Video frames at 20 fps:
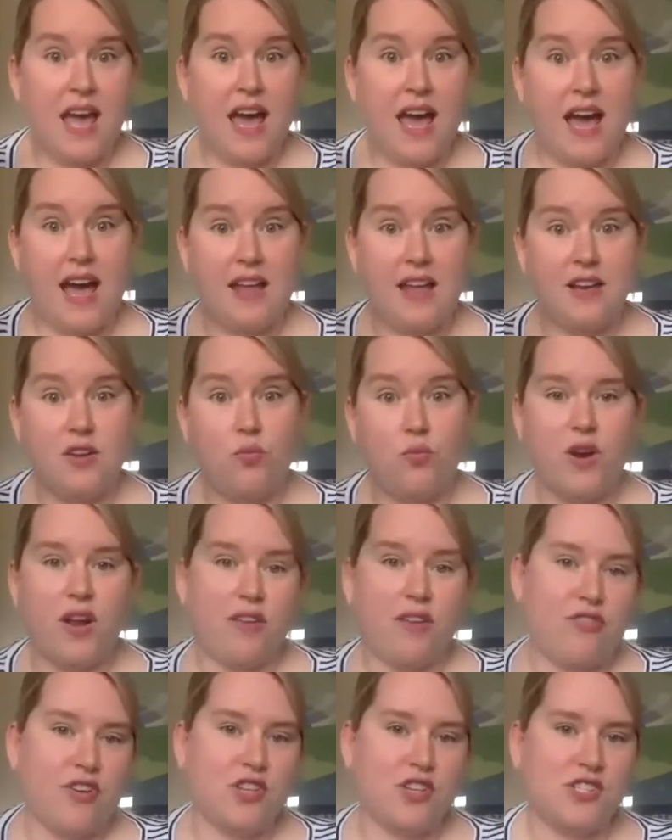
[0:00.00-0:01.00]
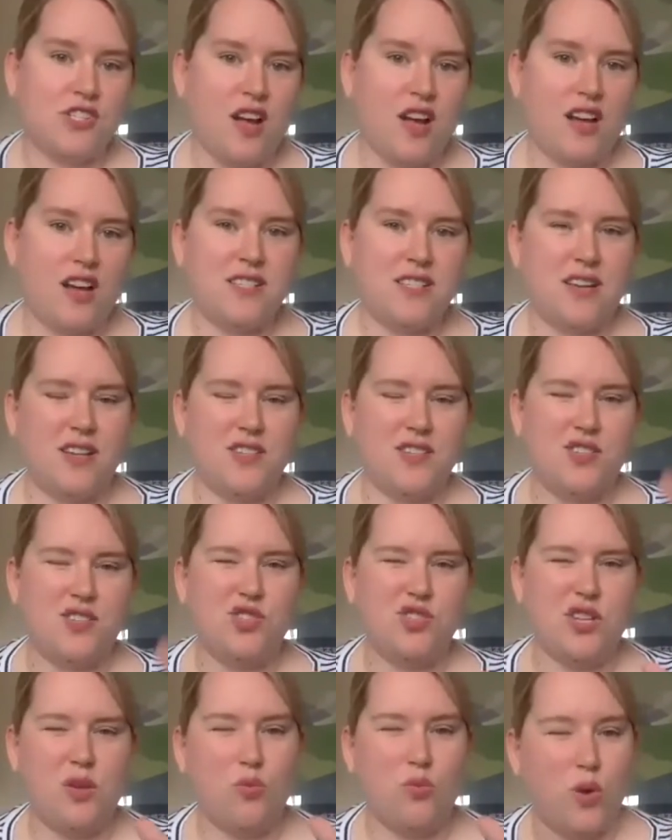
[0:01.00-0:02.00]
And when I first started, I was
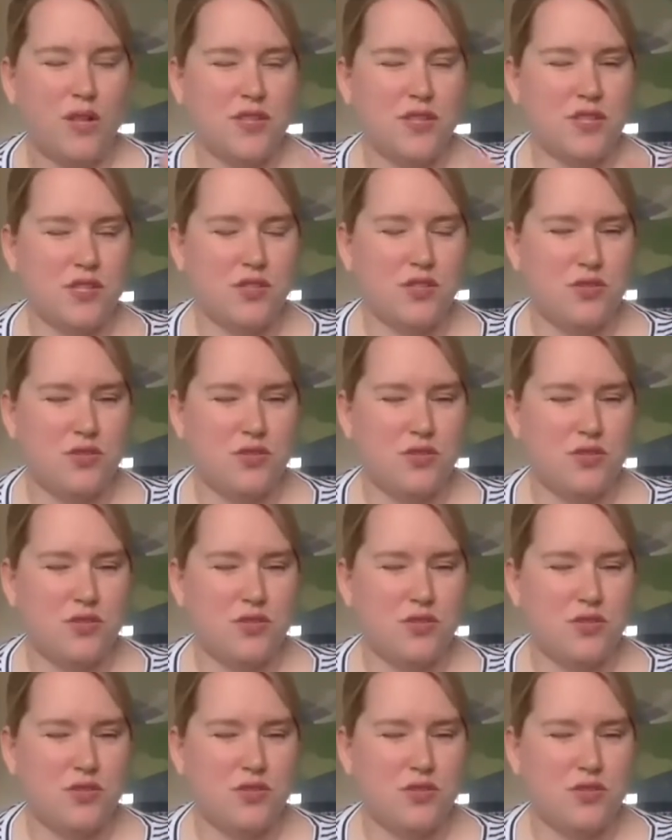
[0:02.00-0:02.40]
usually 1 to 2